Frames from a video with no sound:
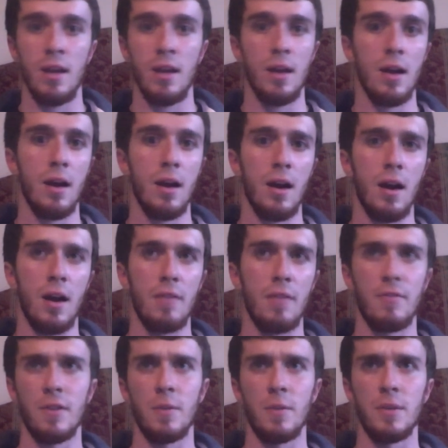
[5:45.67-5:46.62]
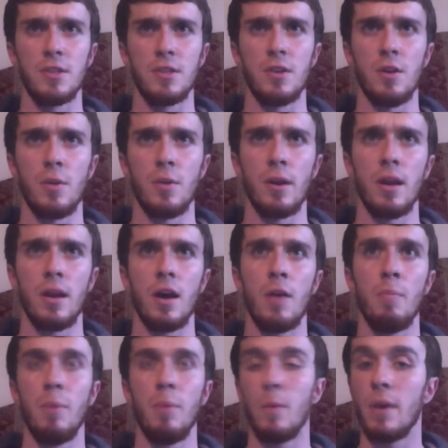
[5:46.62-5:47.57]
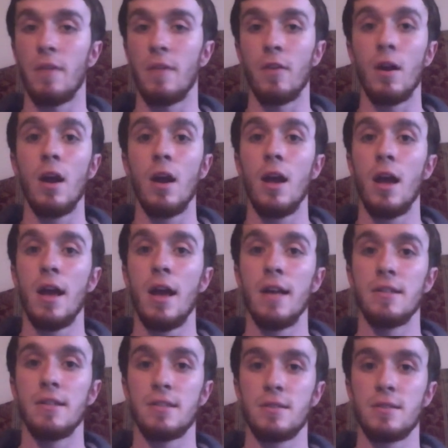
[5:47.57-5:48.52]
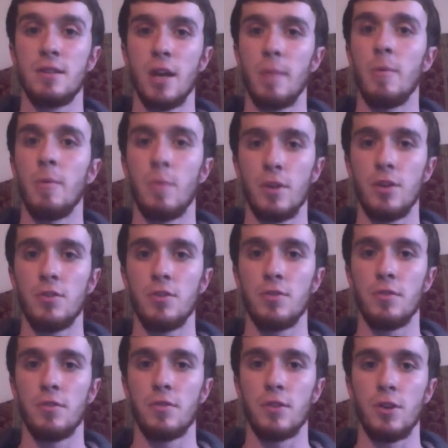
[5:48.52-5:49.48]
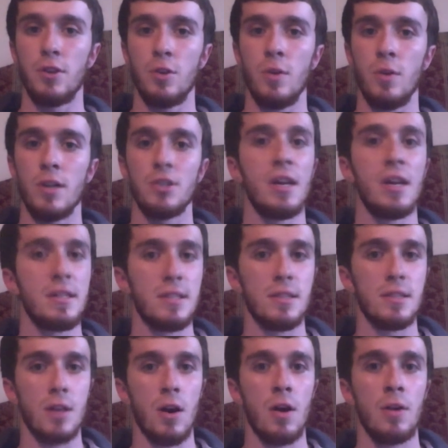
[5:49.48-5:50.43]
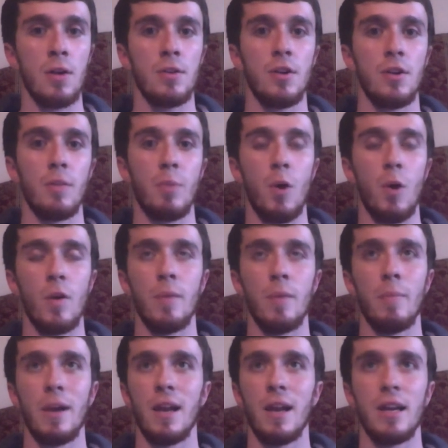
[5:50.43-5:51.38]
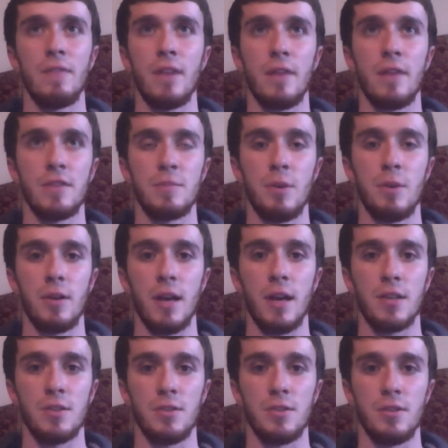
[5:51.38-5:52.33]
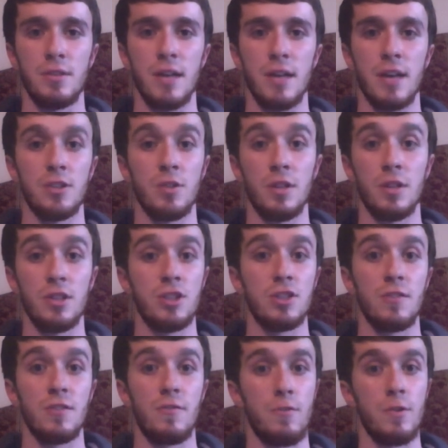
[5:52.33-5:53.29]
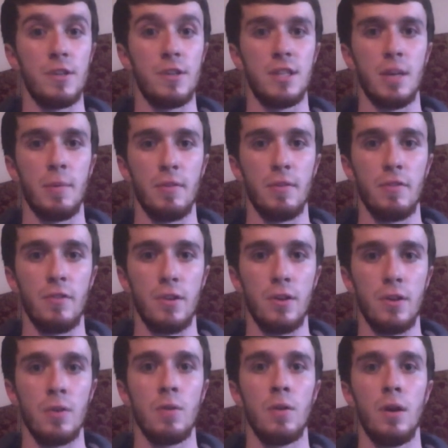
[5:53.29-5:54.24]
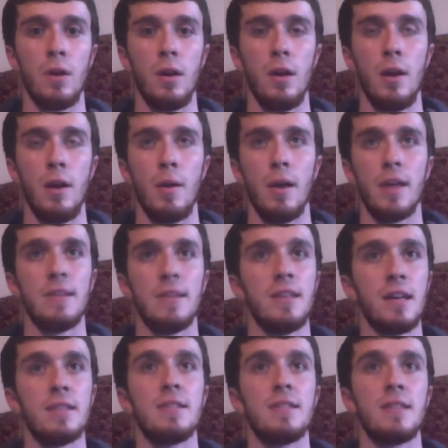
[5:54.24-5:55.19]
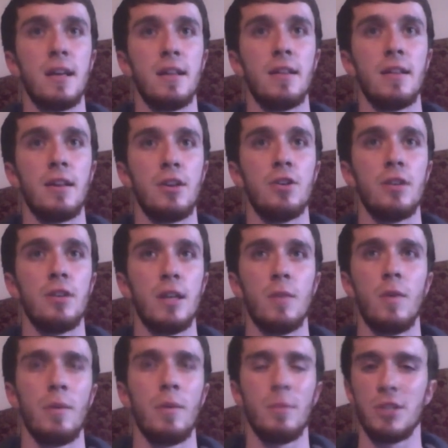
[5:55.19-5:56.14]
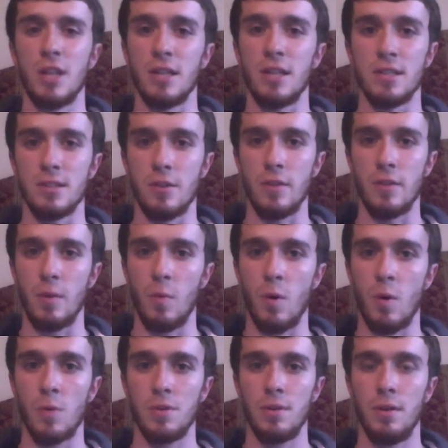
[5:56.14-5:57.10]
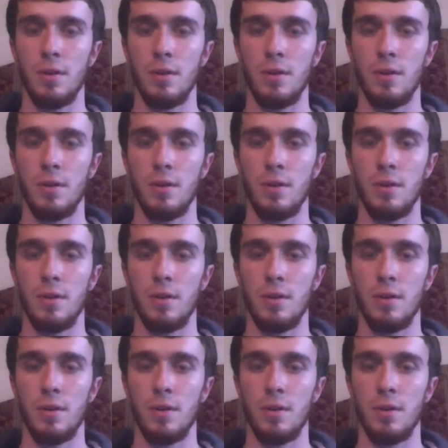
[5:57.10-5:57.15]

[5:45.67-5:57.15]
I forget what he's called right now, but whatever. It's going to be really useful for you, and chances are your opponent might not even have a Spellcaster in their deck, so that's just a free summon for you. It does say that they could get one, but chances are they won't.